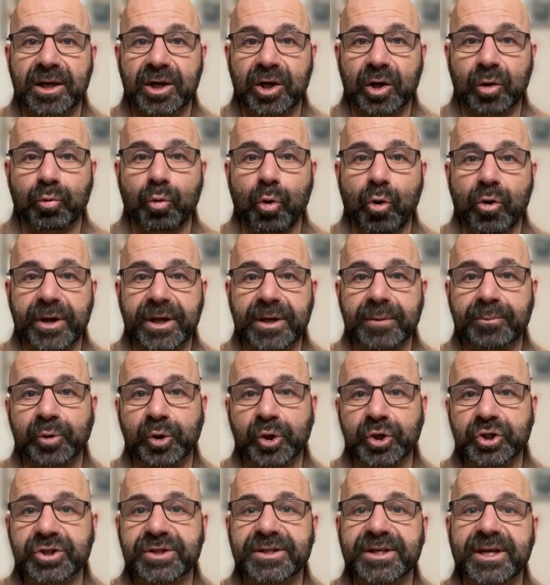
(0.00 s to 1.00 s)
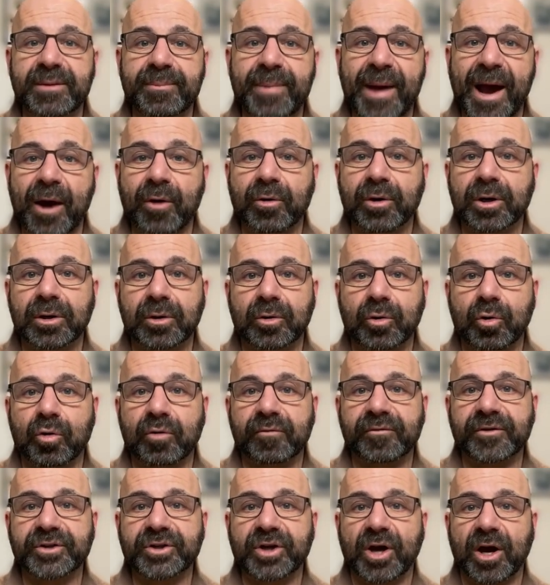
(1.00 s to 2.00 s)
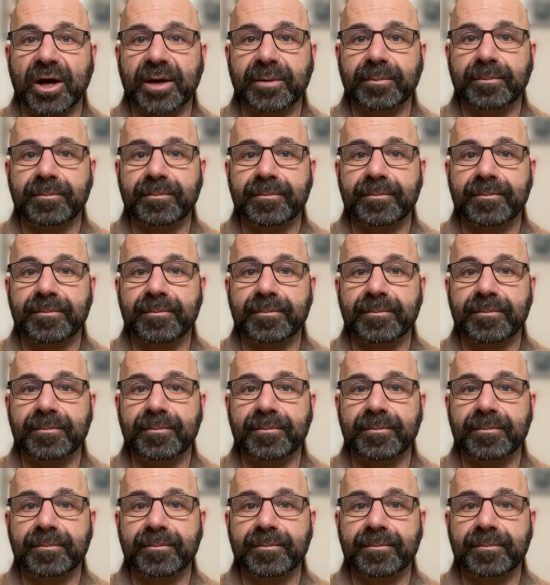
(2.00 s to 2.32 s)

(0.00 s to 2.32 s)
eroding purchasing power over time.